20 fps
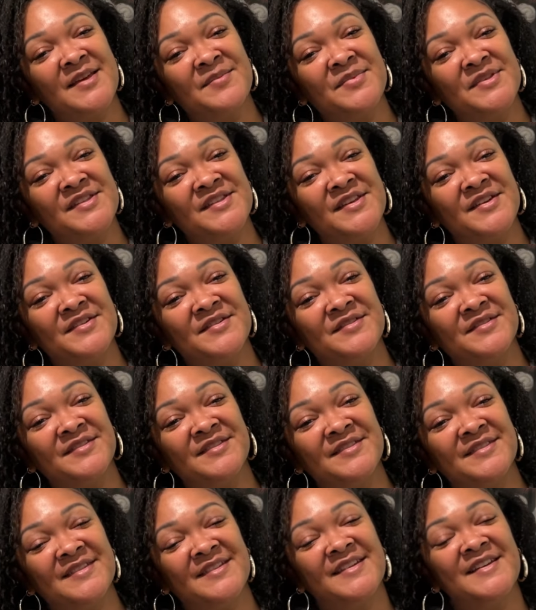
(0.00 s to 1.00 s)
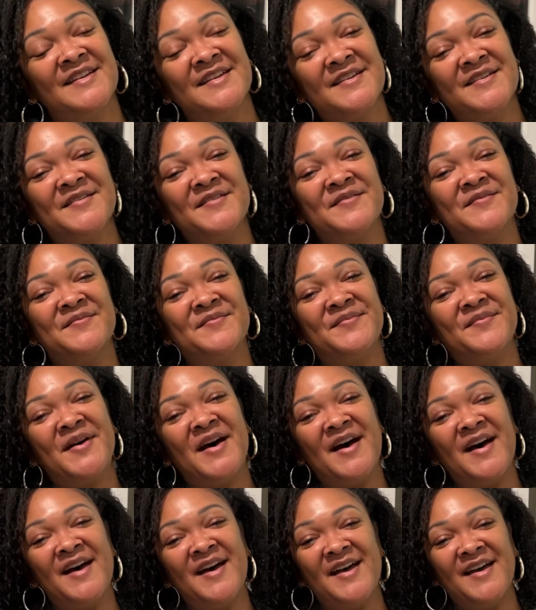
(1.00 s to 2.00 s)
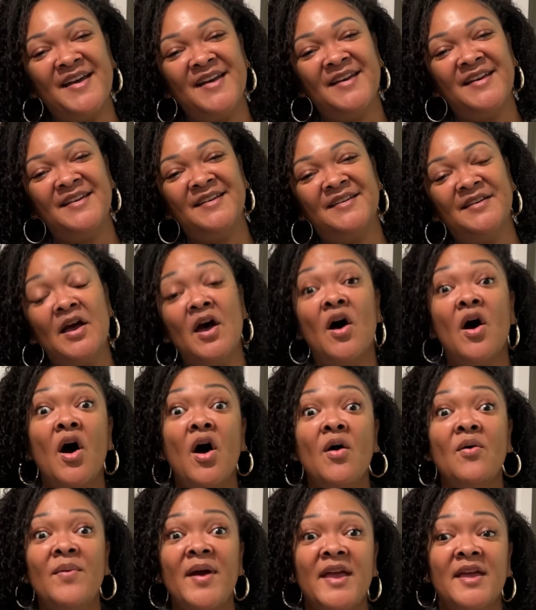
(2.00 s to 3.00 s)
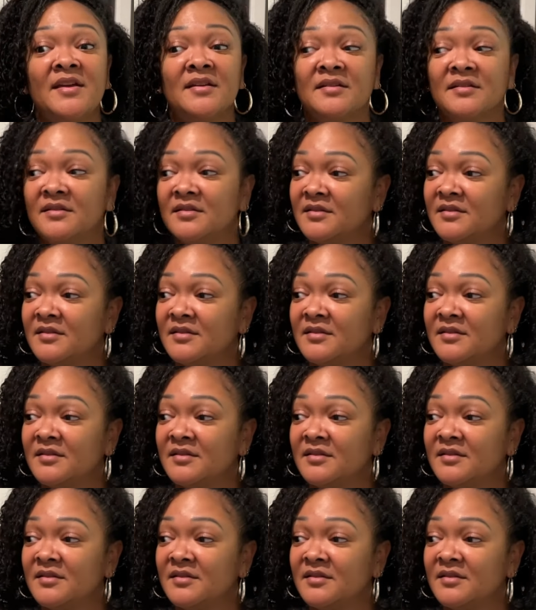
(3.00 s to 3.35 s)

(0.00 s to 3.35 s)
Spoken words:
episode. Bye. Oh, wait.